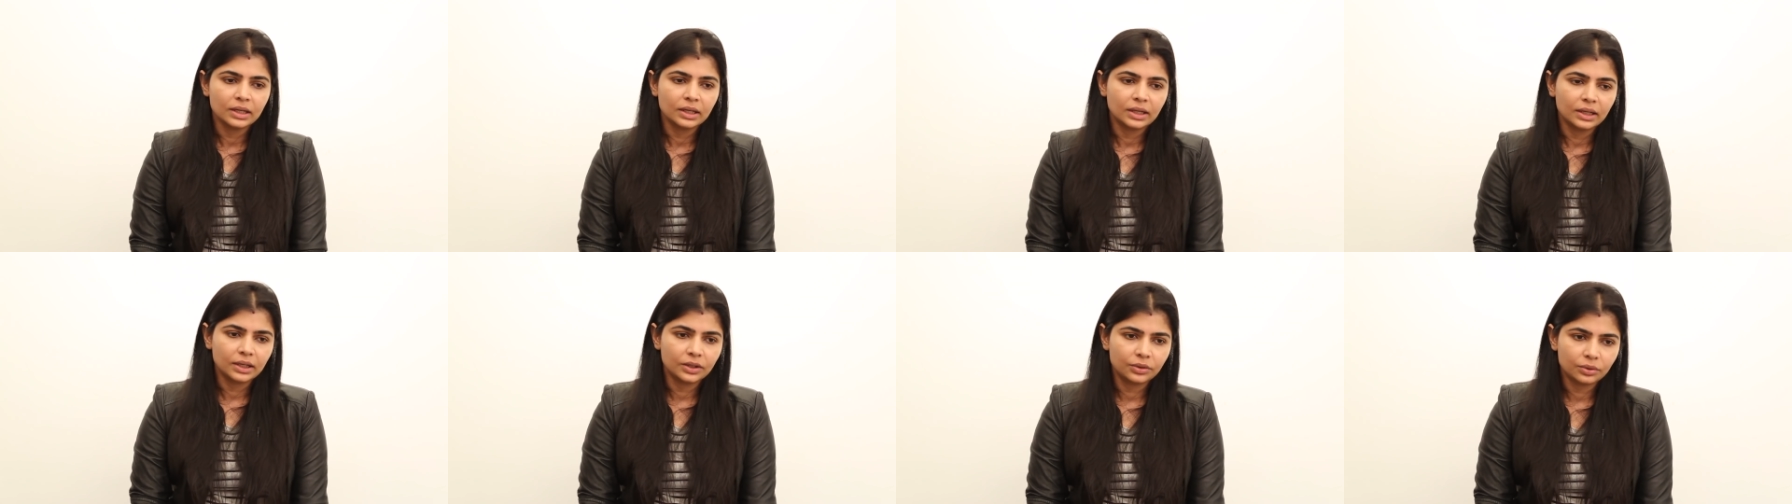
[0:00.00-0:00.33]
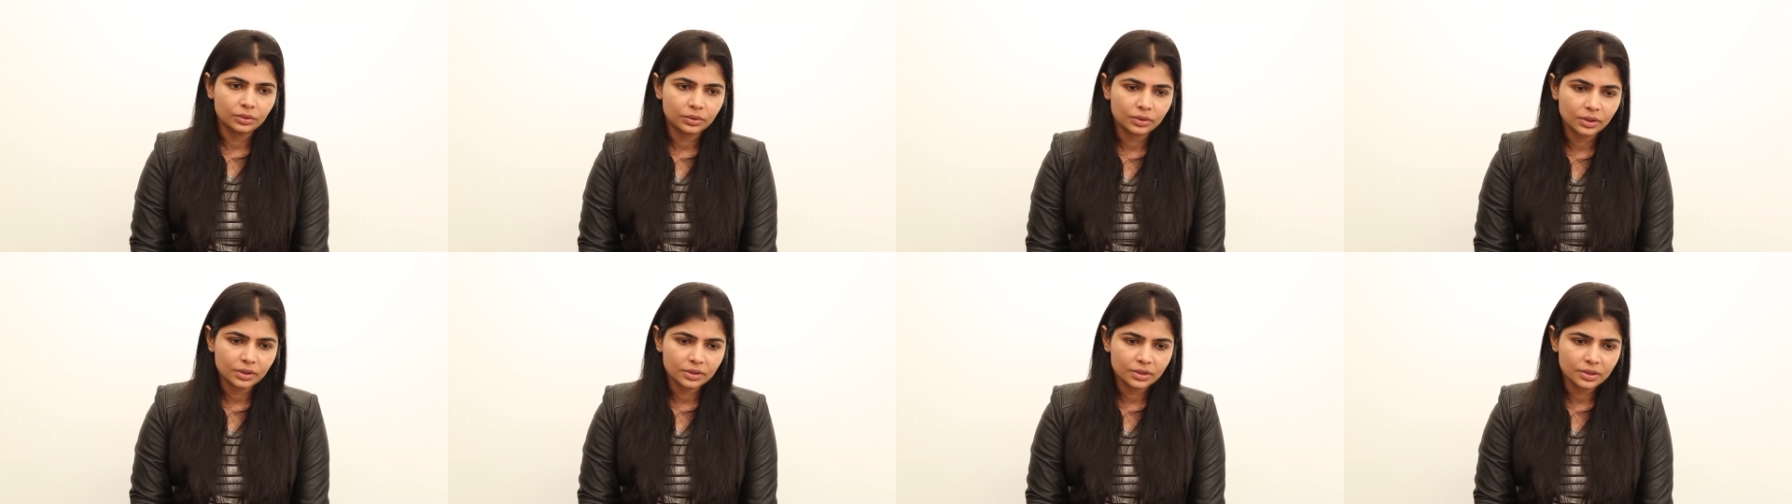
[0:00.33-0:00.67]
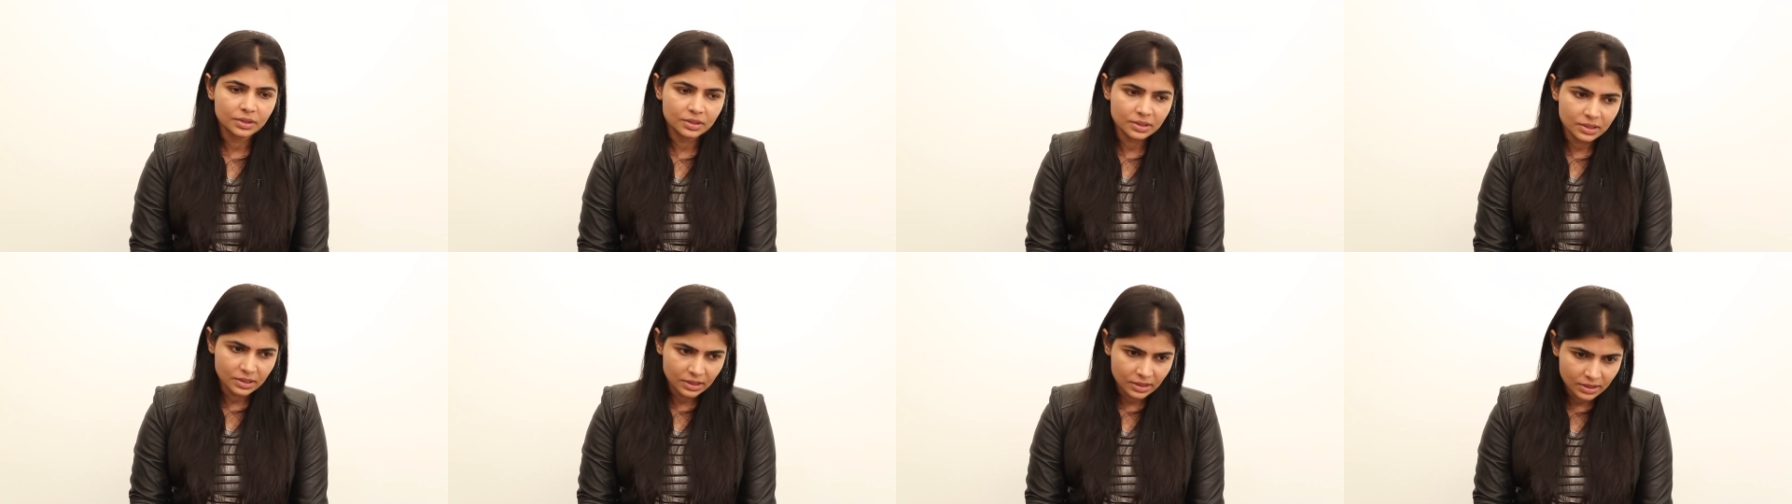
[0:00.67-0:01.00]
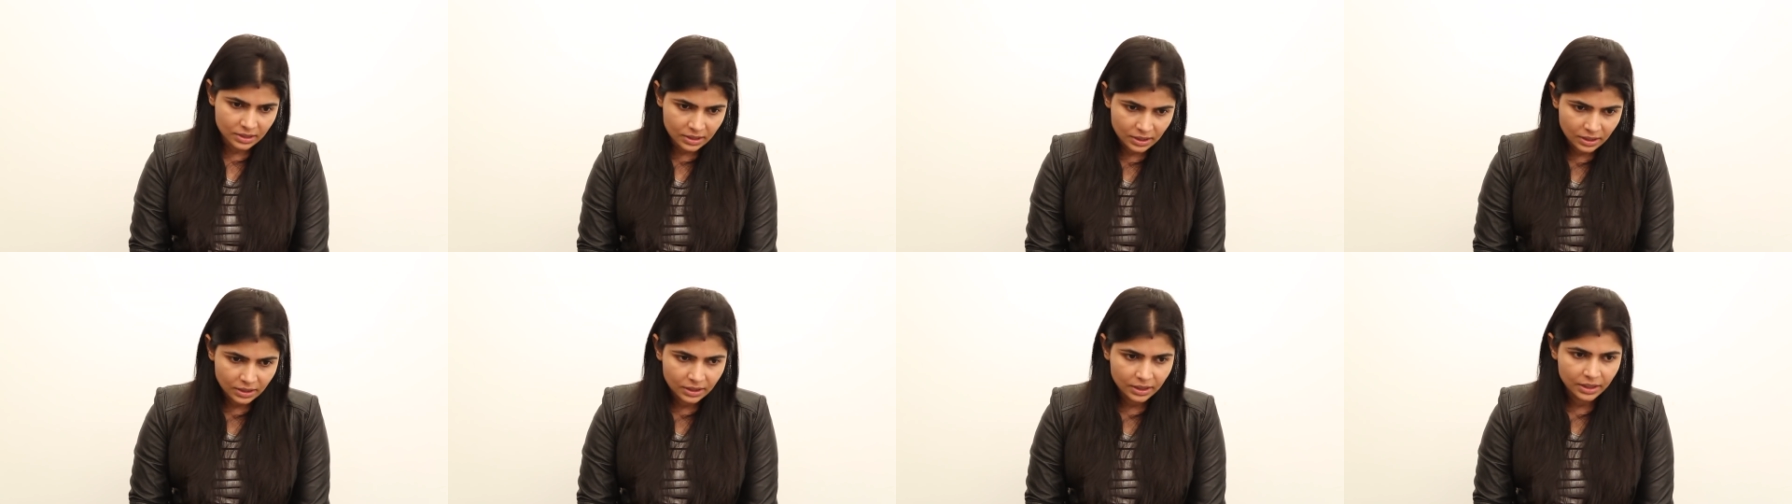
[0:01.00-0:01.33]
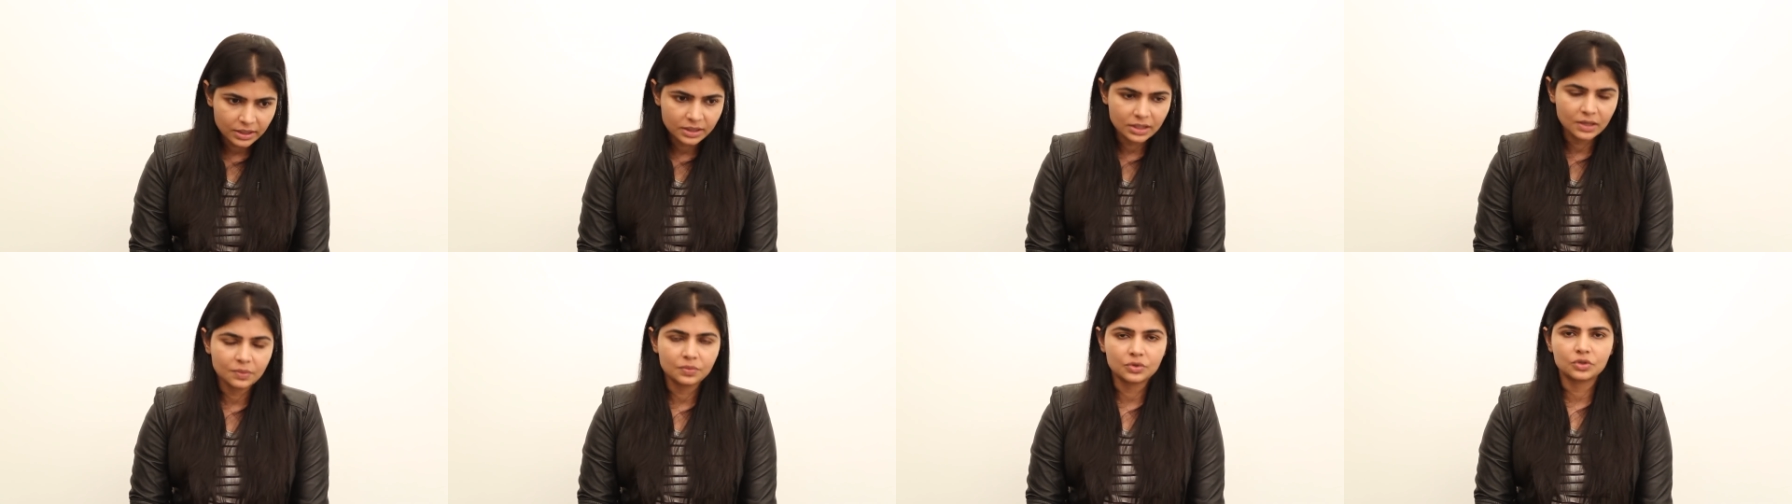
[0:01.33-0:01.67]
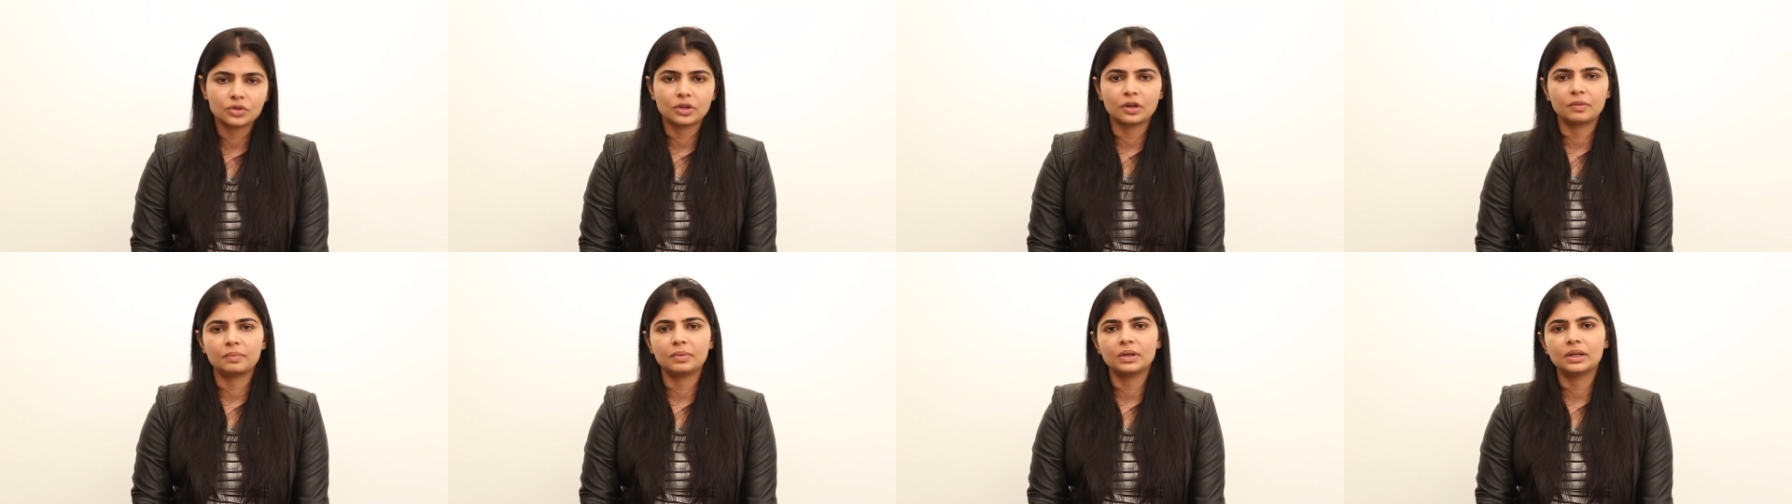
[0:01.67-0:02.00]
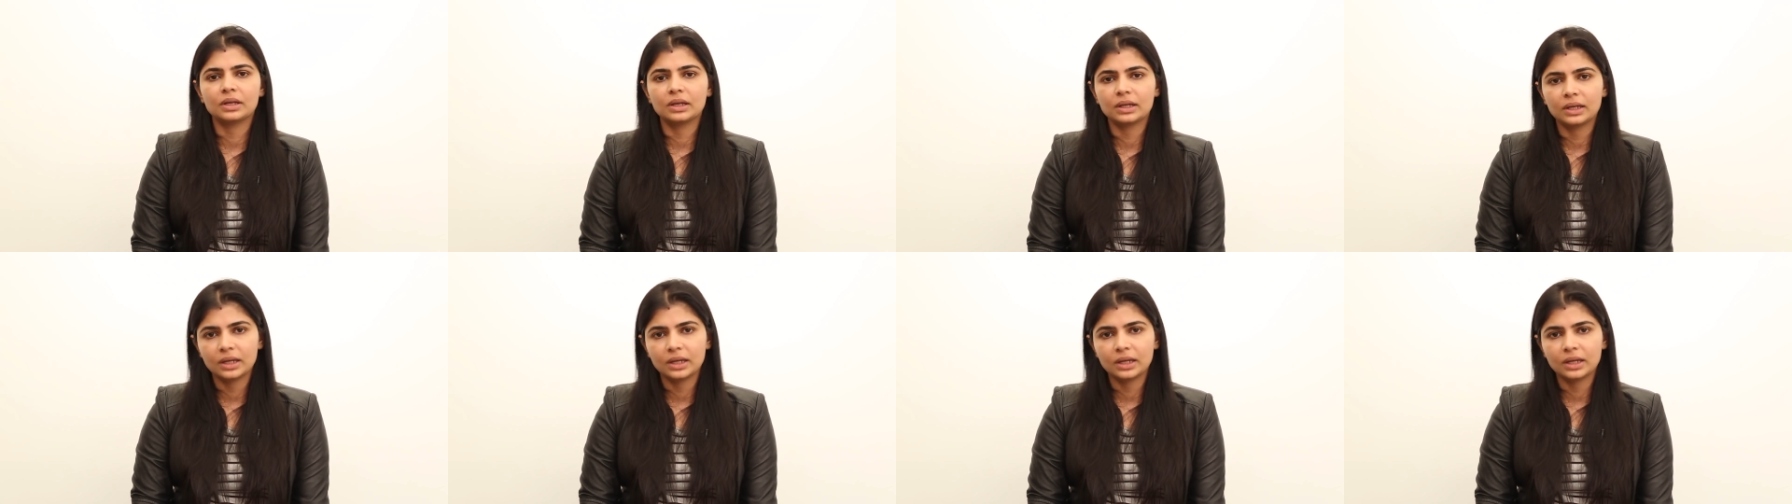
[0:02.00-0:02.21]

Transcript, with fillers: In 2016 there seems to have been